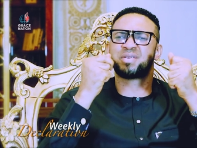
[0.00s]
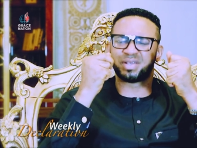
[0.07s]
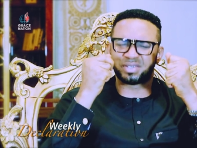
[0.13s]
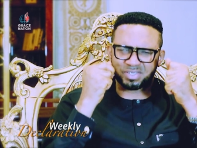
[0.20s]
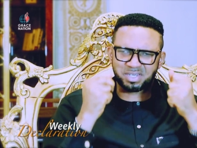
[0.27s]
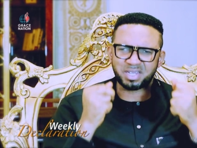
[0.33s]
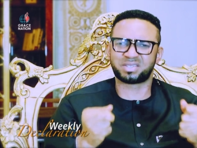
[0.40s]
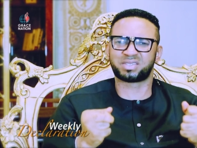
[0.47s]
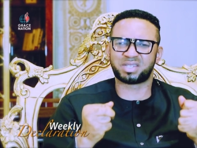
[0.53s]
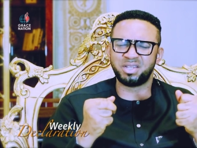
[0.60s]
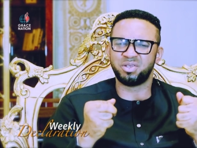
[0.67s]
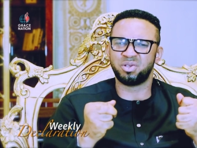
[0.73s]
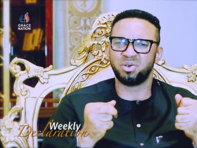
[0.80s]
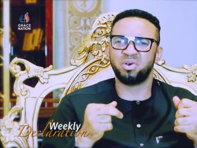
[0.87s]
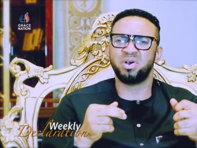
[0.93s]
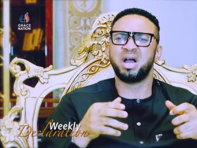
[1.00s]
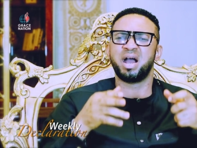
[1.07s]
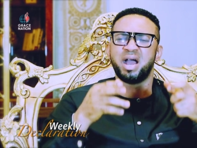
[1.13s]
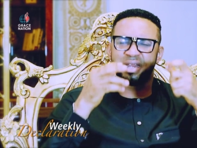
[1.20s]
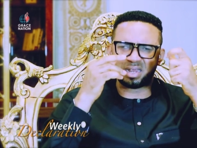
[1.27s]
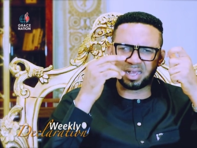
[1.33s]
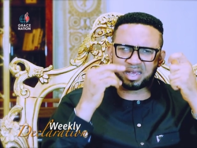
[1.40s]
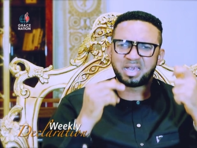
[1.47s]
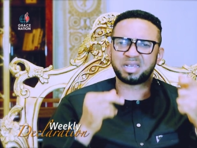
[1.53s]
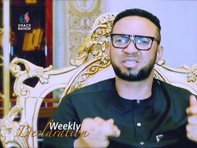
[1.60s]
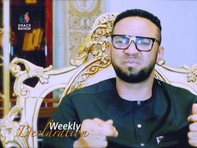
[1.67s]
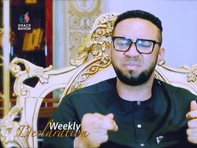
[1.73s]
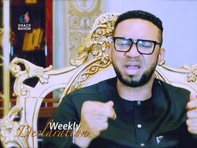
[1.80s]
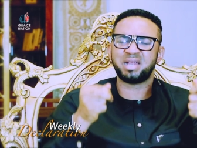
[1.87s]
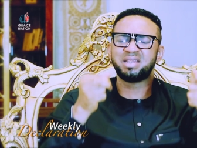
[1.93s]
resisting you, and the
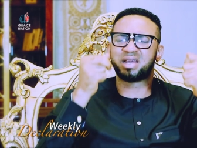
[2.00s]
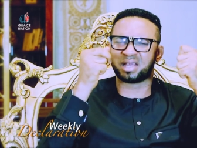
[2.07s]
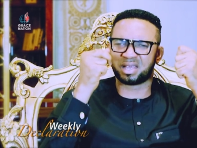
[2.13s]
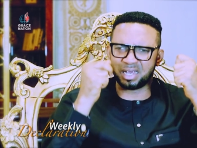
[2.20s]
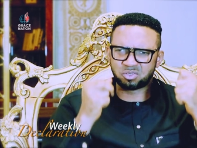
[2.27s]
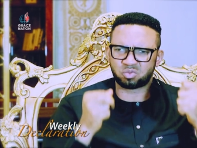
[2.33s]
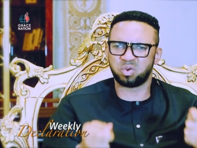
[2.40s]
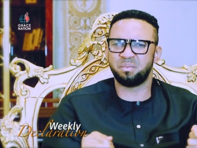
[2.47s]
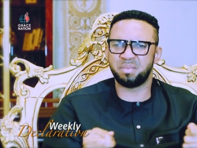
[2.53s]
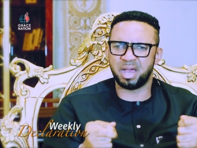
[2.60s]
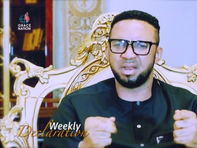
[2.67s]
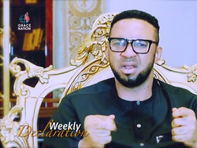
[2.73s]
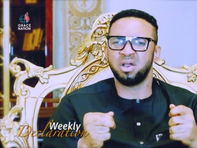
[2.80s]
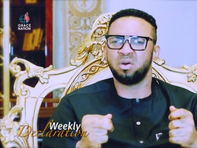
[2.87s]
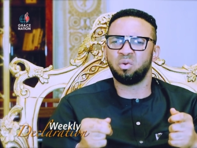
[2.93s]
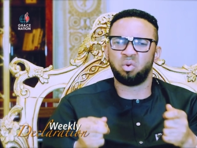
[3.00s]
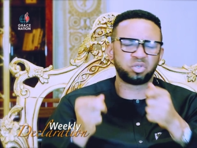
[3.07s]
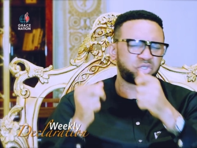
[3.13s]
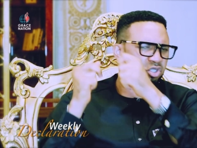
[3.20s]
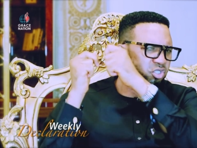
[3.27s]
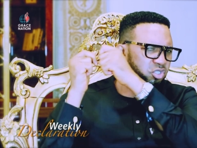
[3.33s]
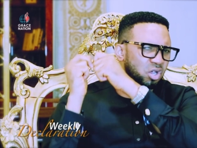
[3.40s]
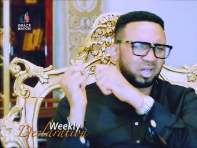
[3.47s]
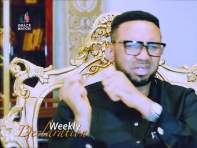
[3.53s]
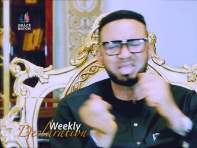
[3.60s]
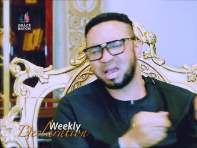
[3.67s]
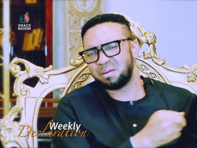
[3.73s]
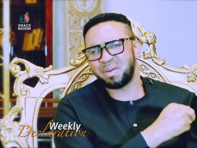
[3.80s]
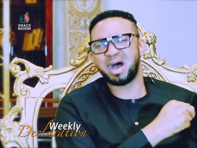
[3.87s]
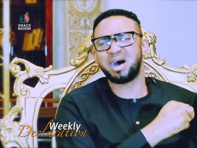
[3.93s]
gate men, the gate women will shut
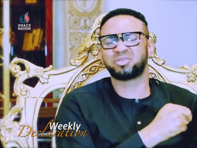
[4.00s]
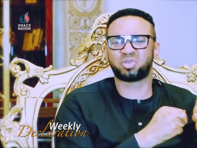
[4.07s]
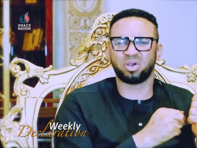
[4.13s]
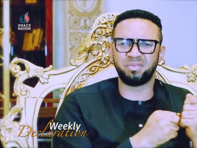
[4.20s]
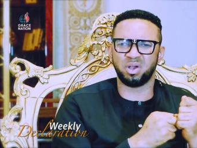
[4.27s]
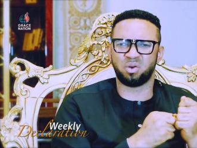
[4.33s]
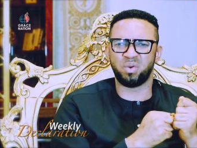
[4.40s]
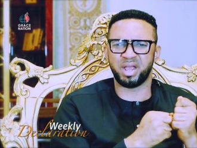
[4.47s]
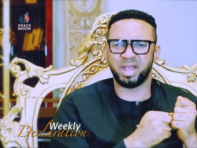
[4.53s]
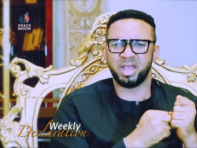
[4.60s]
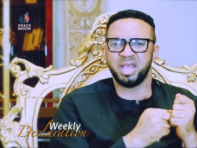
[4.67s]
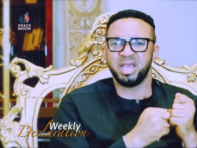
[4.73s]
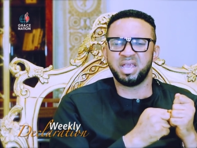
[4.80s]
them out of the way